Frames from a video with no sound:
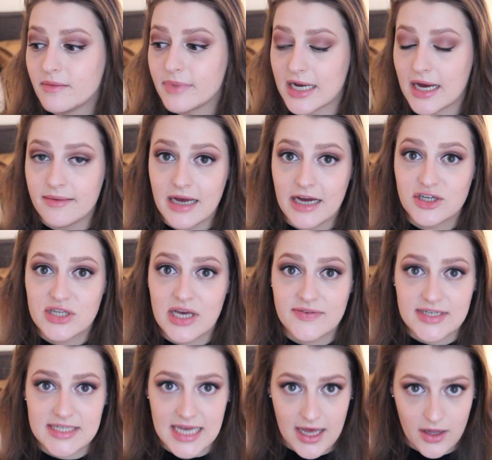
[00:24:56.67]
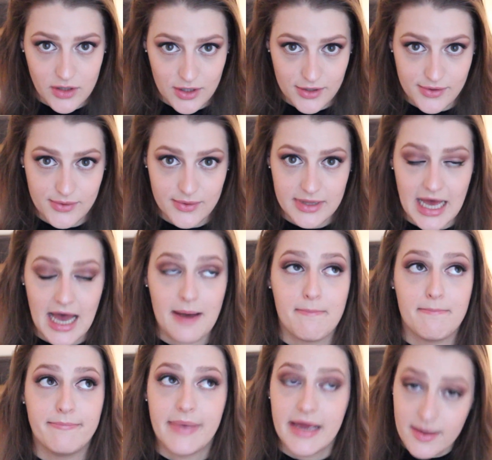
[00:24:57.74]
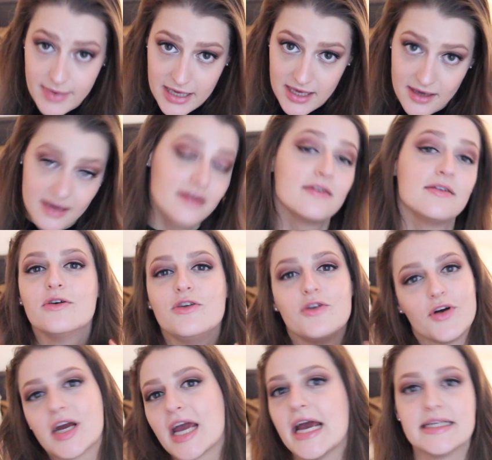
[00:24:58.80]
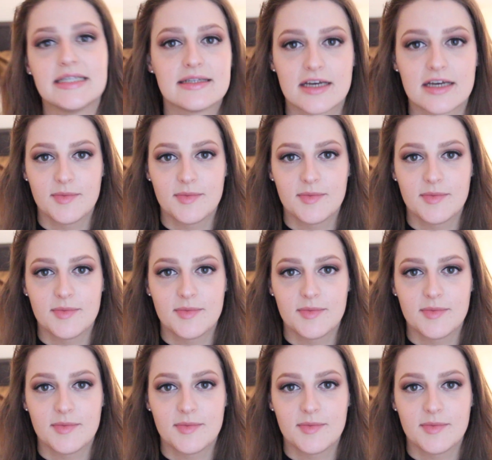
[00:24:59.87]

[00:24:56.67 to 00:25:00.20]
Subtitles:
But I just have to tell you that maybe your case is